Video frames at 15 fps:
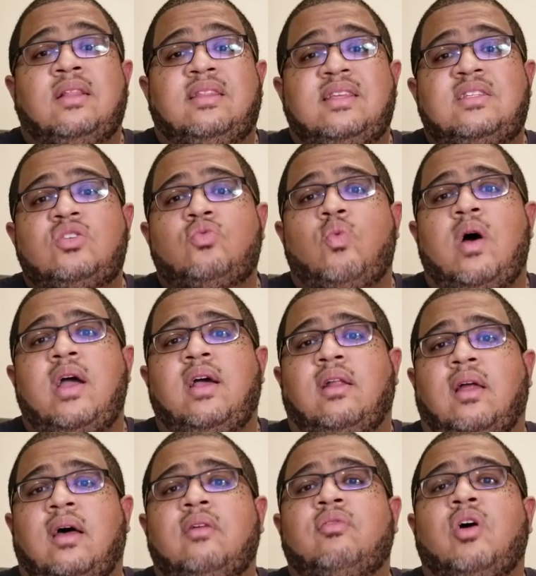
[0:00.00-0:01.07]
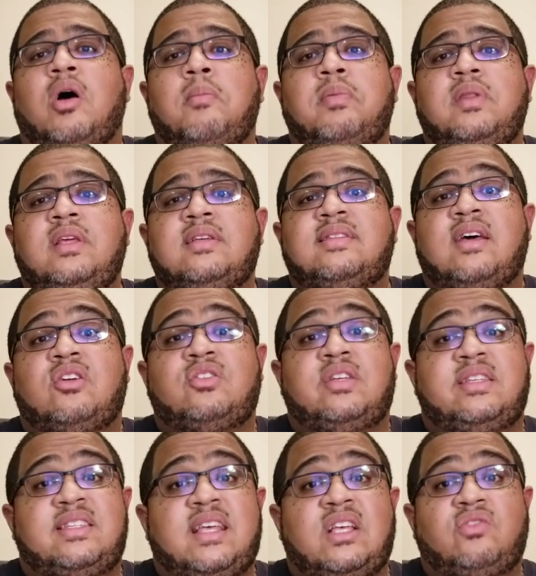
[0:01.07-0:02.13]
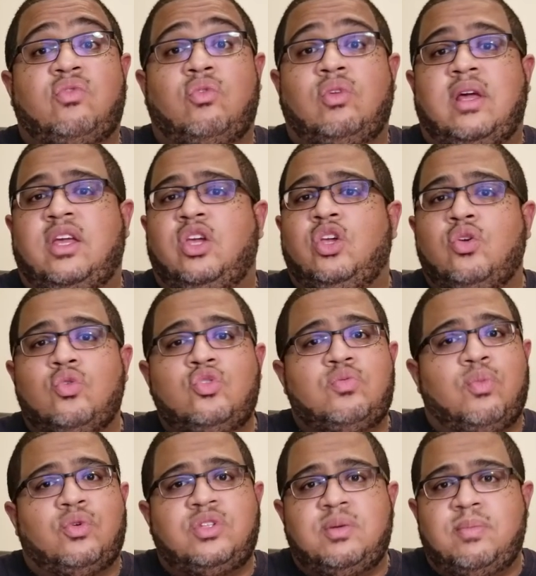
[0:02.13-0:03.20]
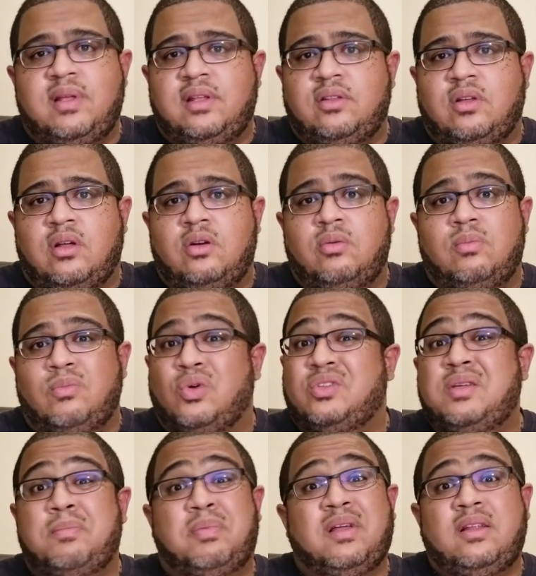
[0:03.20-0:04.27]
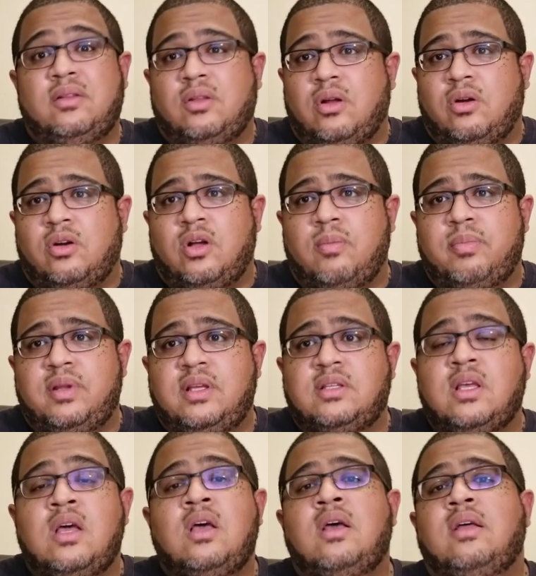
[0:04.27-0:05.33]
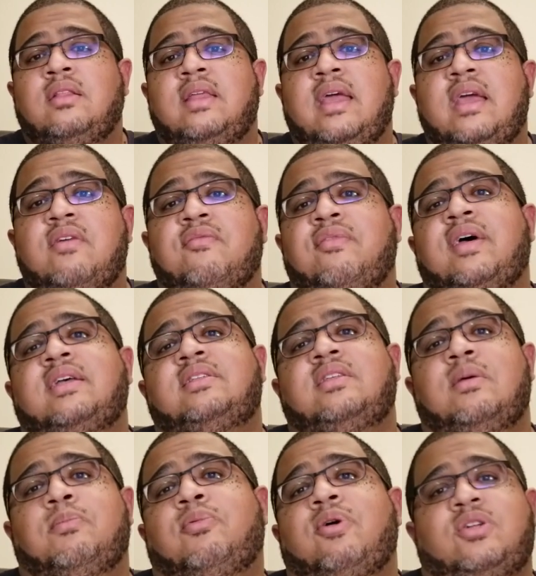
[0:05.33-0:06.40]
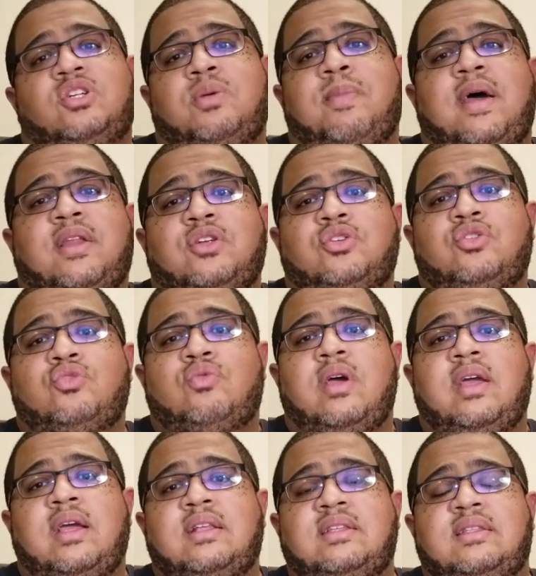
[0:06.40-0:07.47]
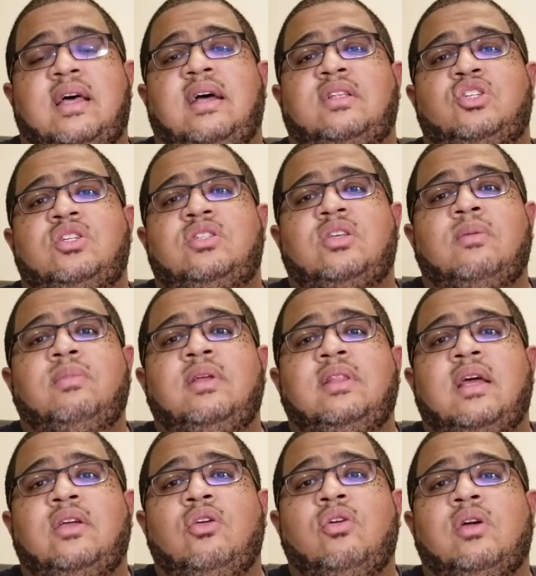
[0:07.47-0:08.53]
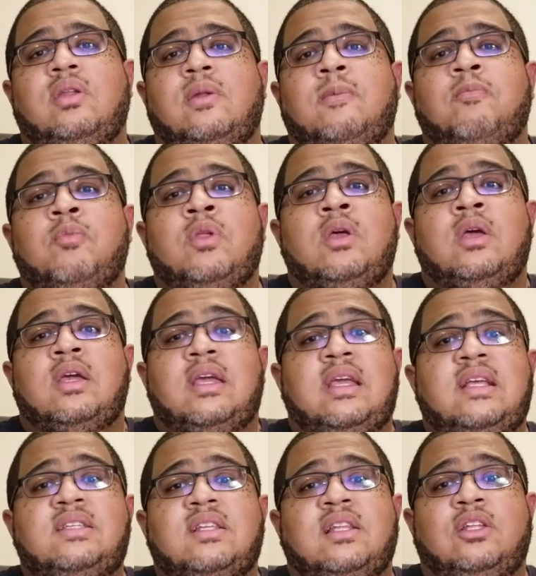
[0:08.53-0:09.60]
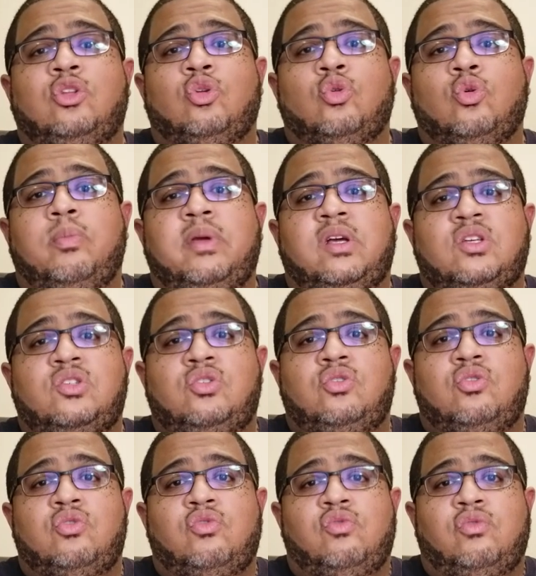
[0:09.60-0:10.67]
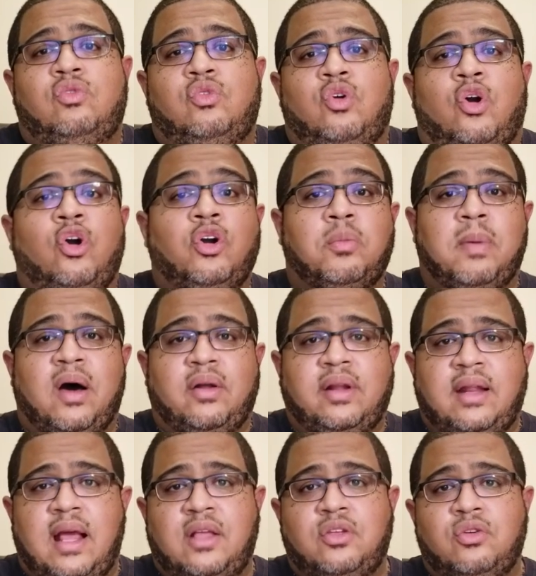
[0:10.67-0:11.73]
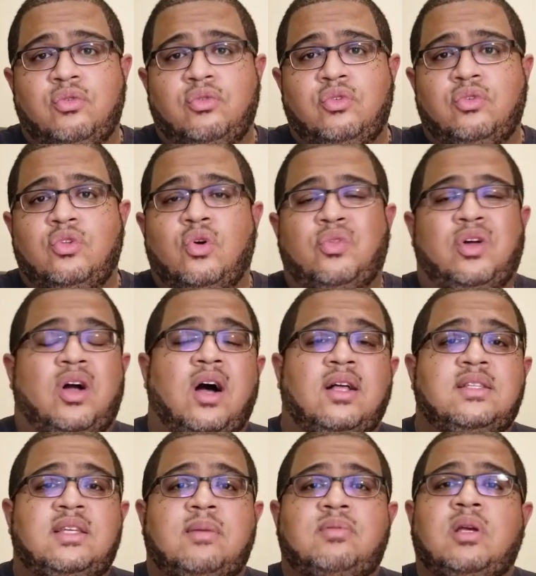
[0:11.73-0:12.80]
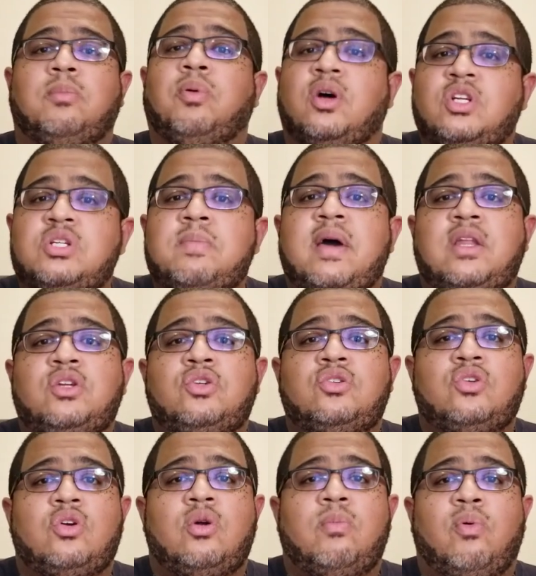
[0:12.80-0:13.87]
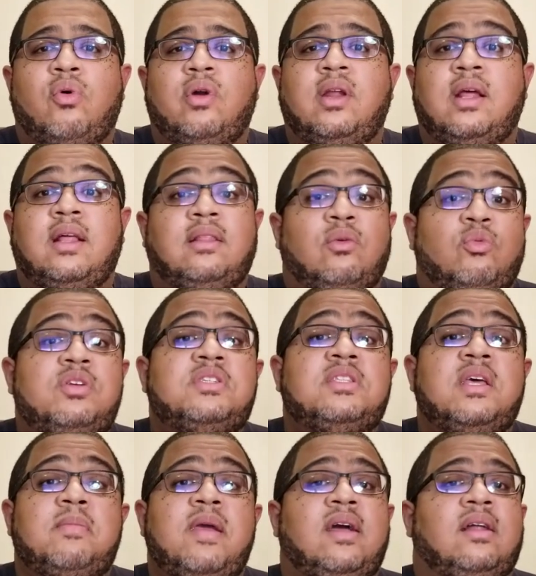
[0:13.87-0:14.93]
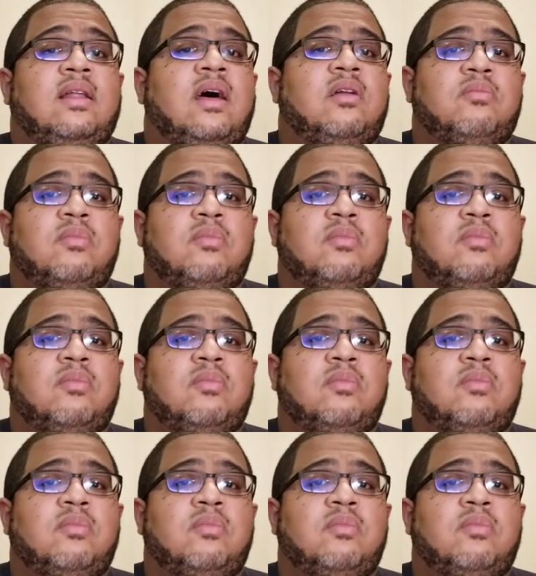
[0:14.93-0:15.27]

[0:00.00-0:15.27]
this is why a lot of companies that are successful, like huge multi-billion dollar companies, they invest in project managers, right? It's not just something that you can easily do because you heard about it and you know the concepts. Like, project managers are important, and the reason they make a lot of